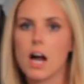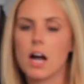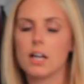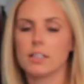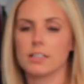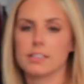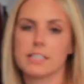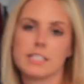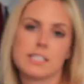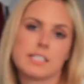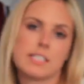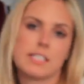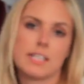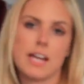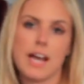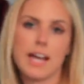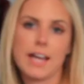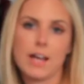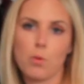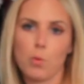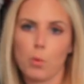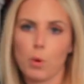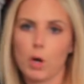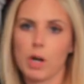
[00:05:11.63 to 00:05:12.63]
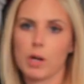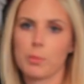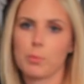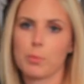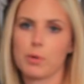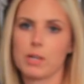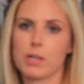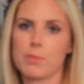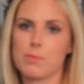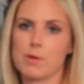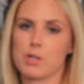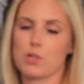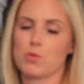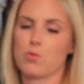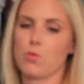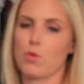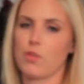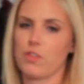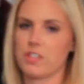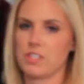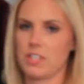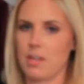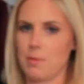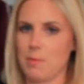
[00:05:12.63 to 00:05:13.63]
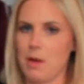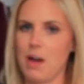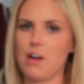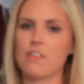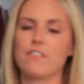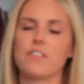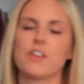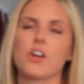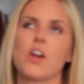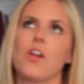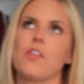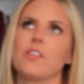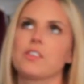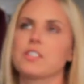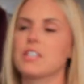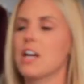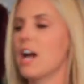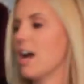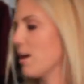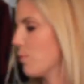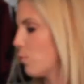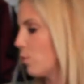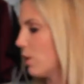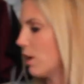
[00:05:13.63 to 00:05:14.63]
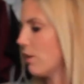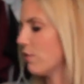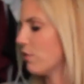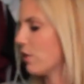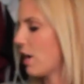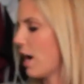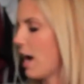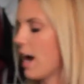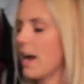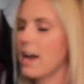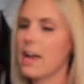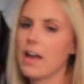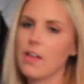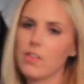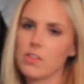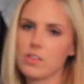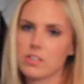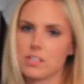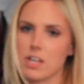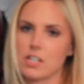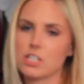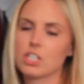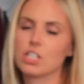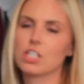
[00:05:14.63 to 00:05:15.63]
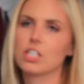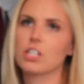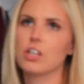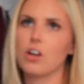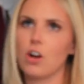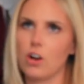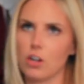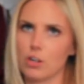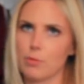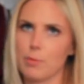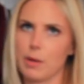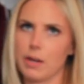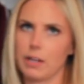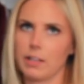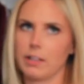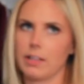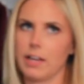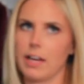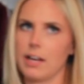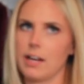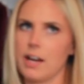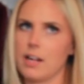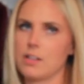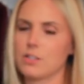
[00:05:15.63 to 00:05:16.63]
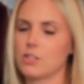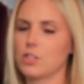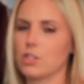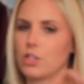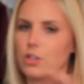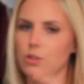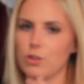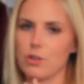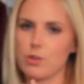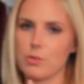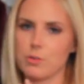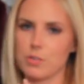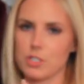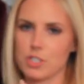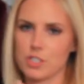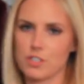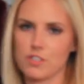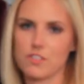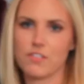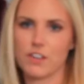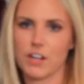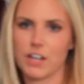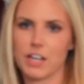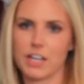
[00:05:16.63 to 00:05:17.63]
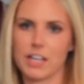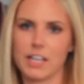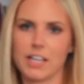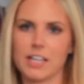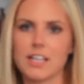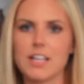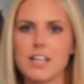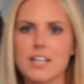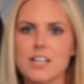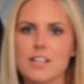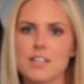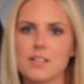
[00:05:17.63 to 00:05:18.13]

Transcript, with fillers: Elise and I at work pretty much wore the same outfit all the time. Whenever I had this on, she automatically had it on too. It was just very